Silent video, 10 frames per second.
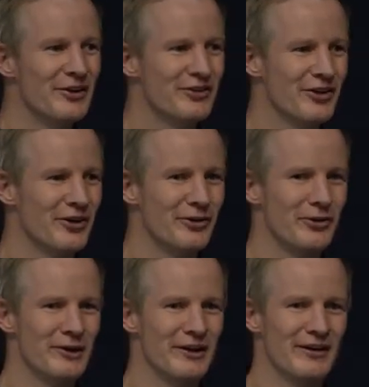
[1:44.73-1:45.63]
So
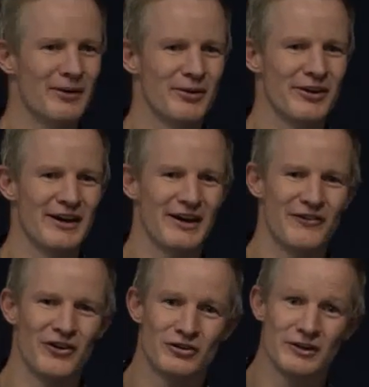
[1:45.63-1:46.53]
you'll end up with an
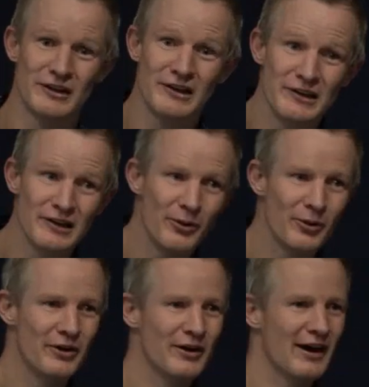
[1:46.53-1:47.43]
artificially
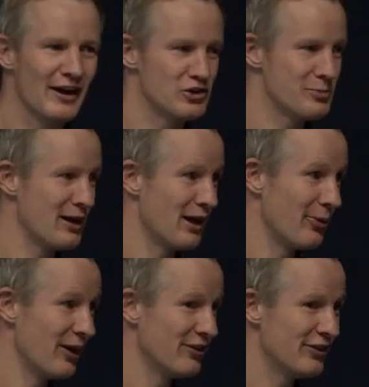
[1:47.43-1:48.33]
lowered
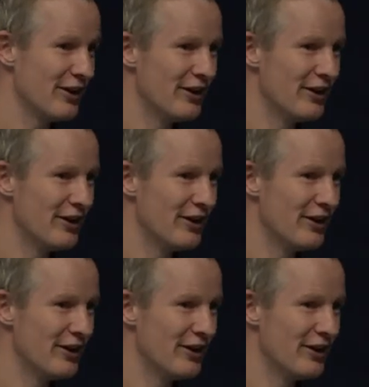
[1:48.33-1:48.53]
HbA1c.